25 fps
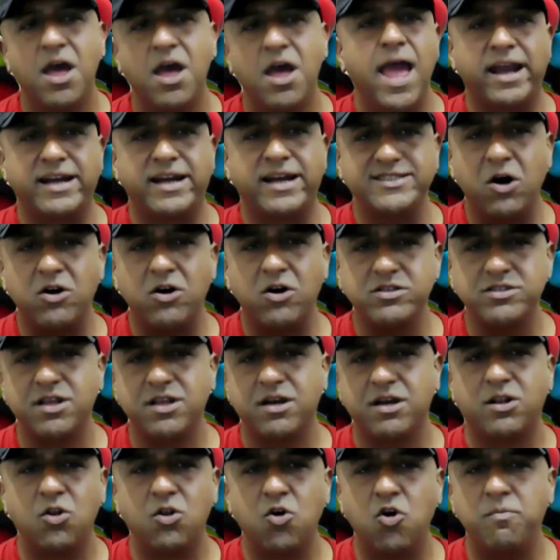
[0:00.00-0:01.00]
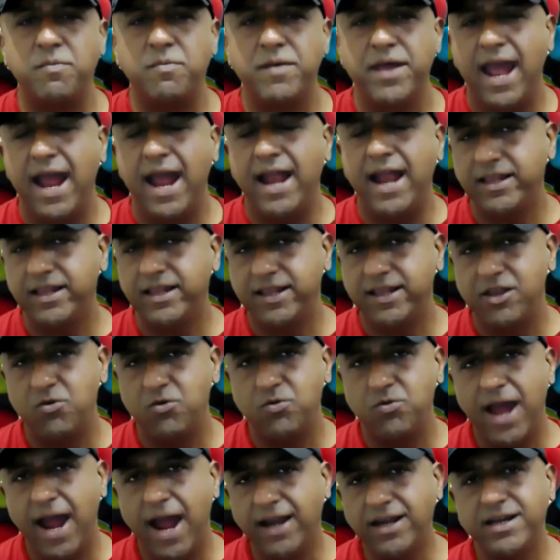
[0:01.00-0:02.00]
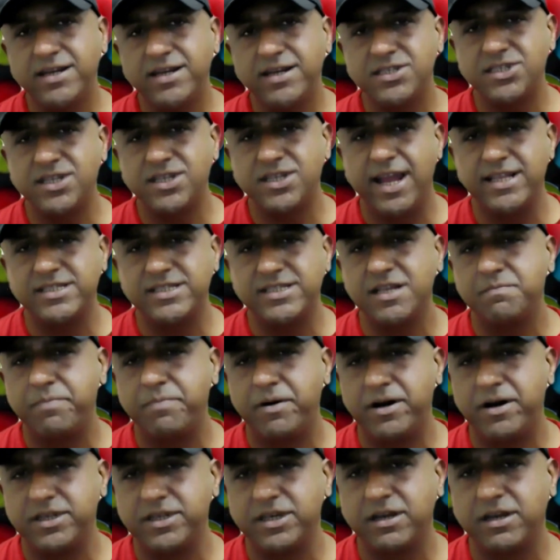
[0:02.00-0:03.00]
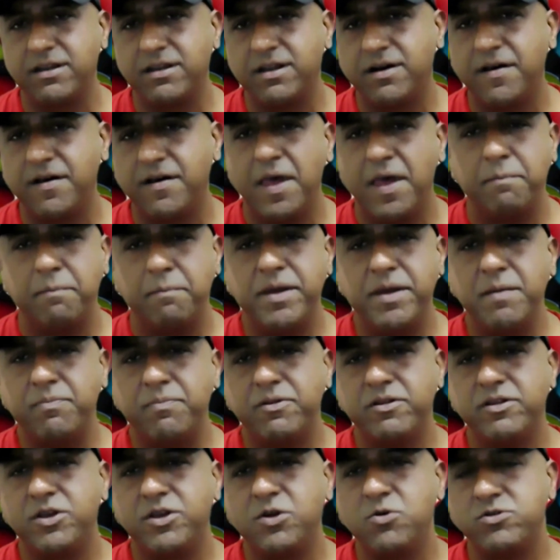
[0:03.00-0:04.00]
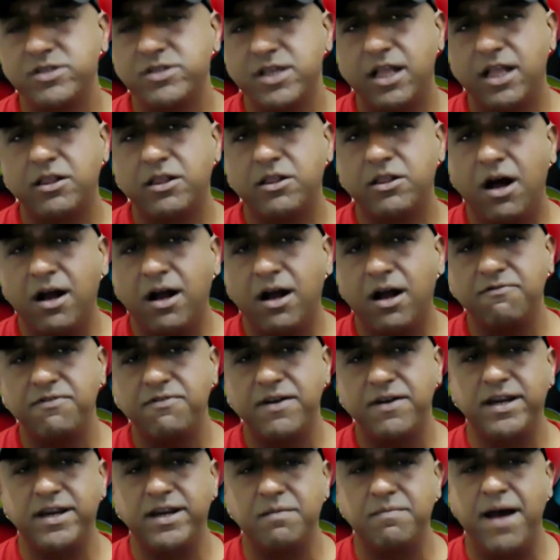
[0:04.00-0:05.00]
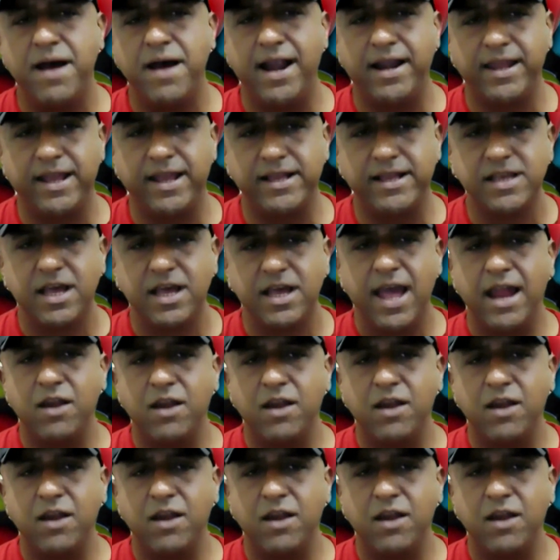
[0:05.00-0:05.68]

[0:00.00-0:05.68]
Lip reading: Across the globe and in the United States in particular, people use a lot of antibiotics.